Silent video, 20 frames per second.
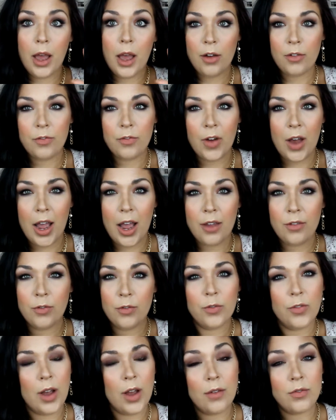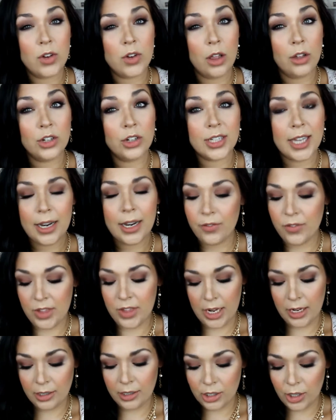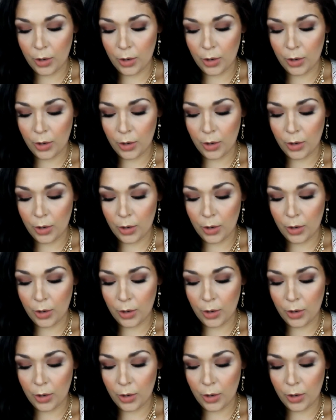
at five for $5 kind of thing.